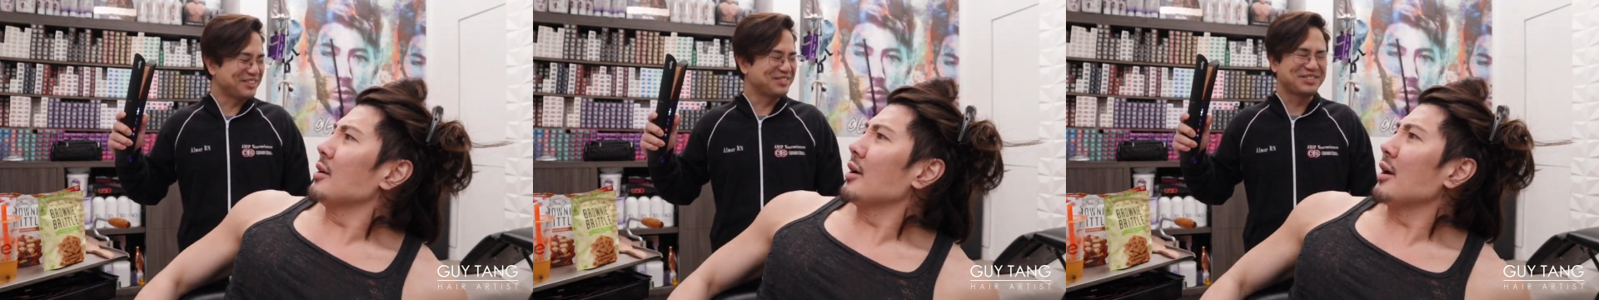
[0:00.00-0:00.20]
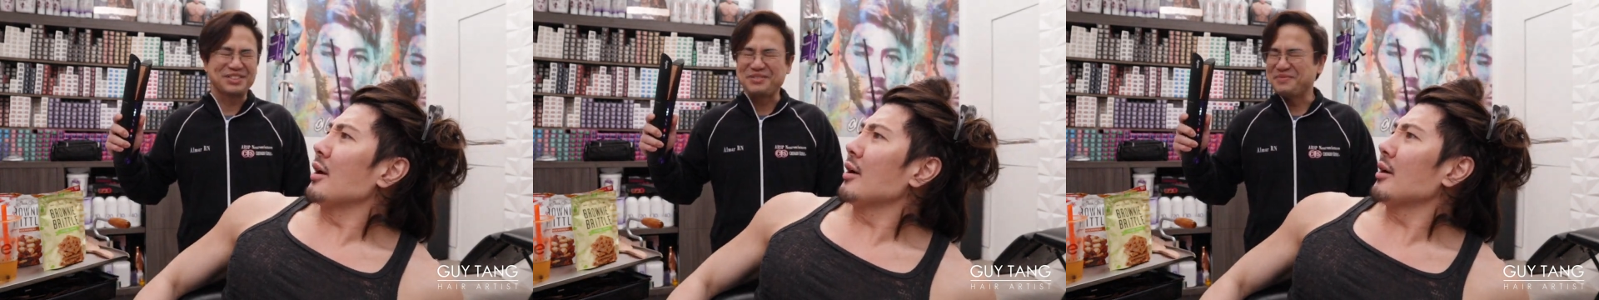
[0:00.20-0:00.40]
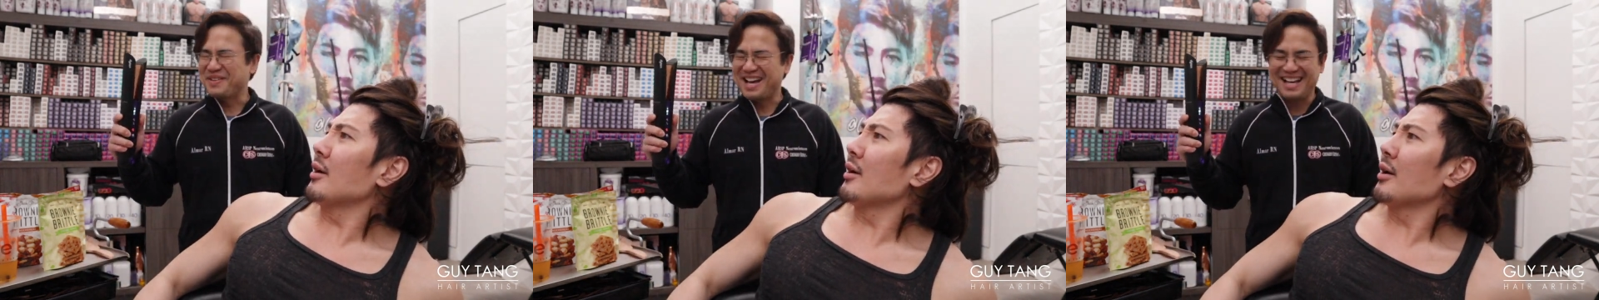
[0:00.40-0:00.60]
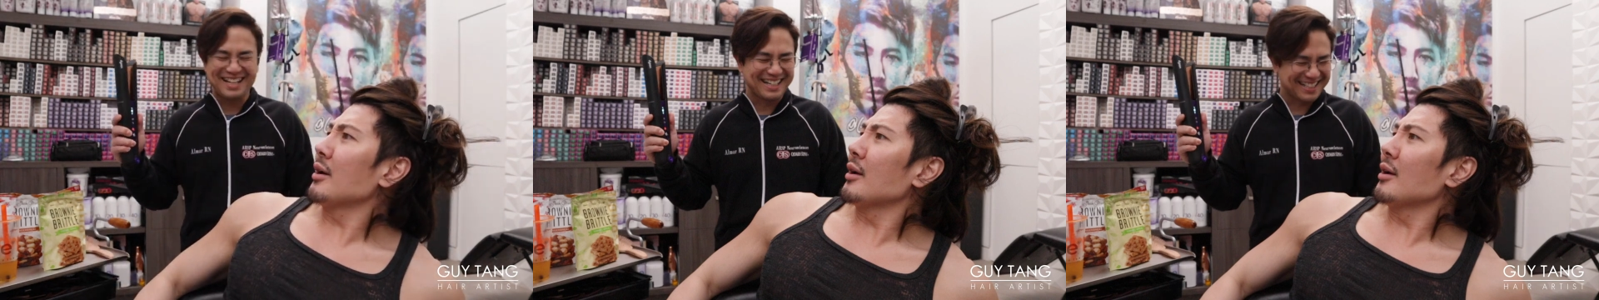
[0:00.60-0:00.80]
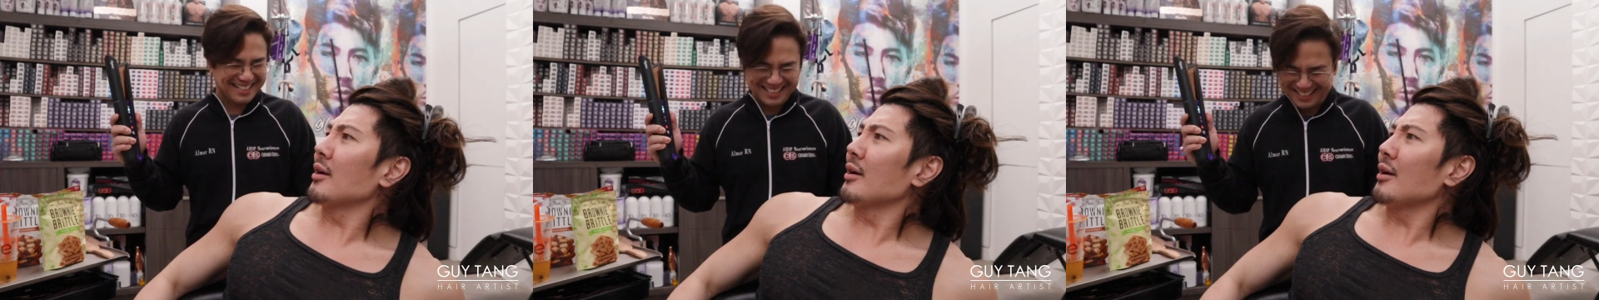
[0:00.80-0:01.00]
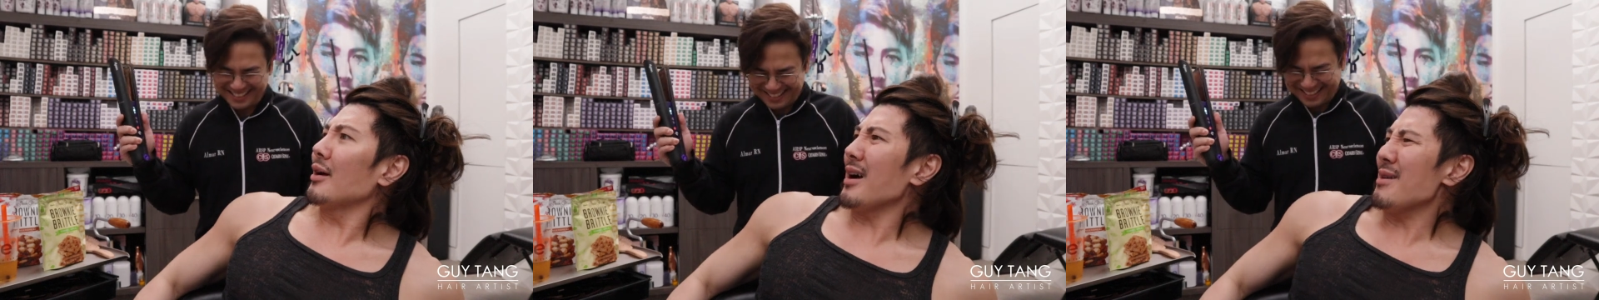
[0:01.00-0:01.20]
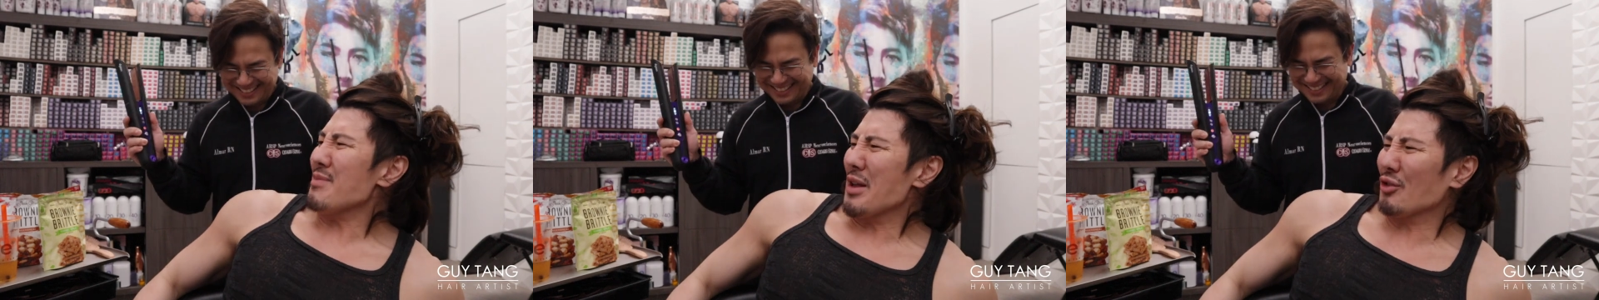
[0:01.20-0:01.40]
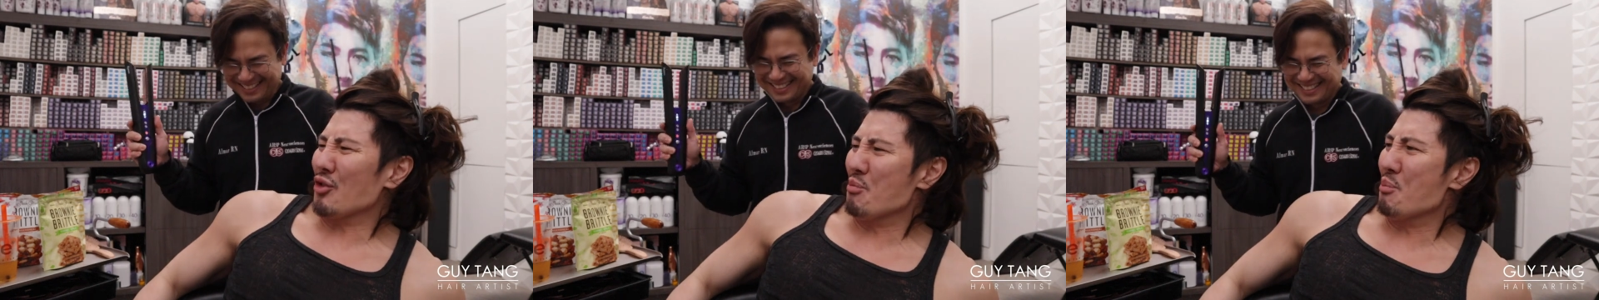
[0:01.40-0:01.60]
Speaker 1: so dramatic. I'm not
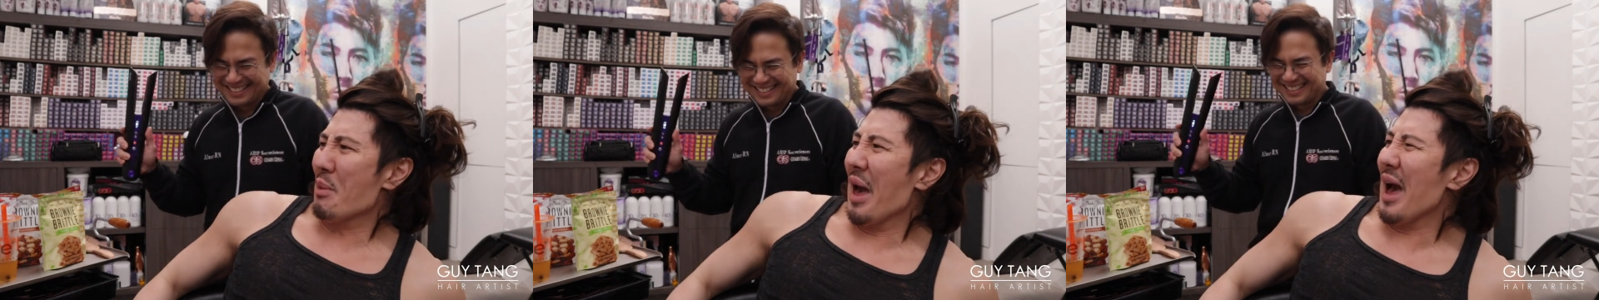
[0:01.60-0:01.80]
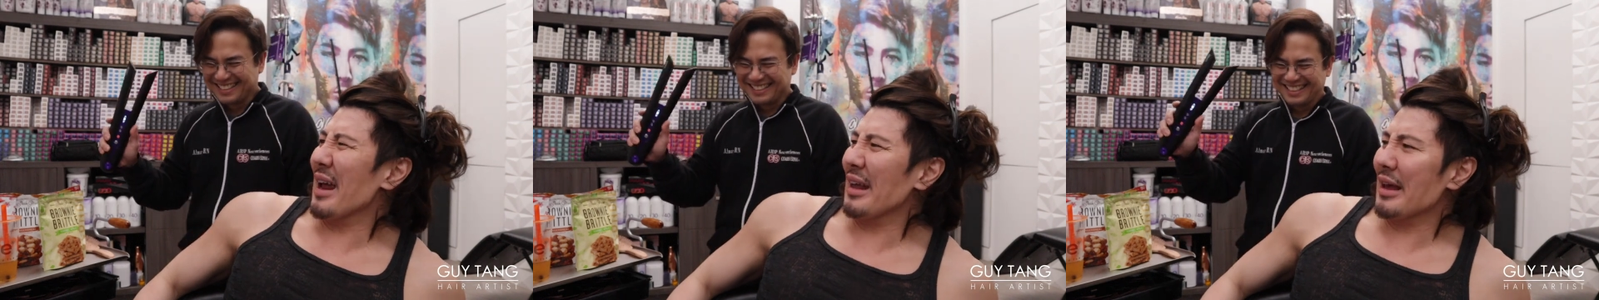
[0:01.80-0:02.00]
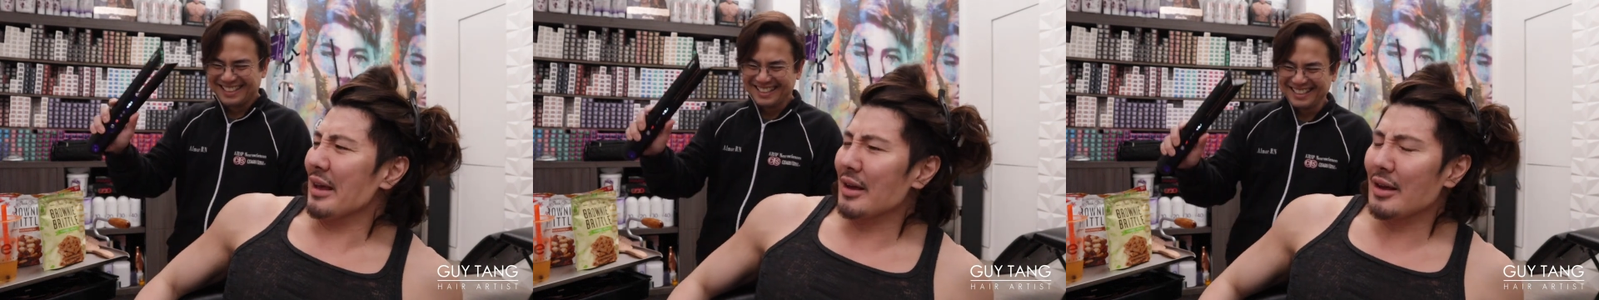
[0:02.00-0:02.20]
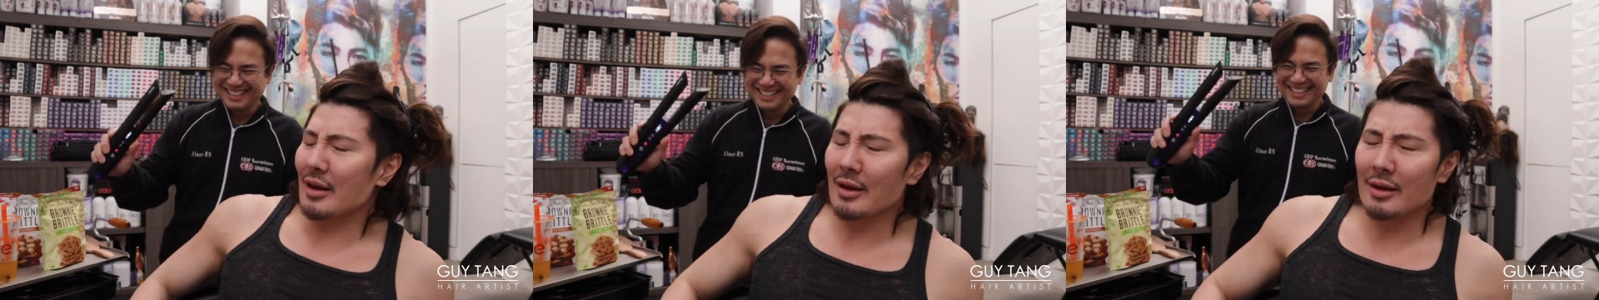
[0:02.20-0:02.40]
dramatic.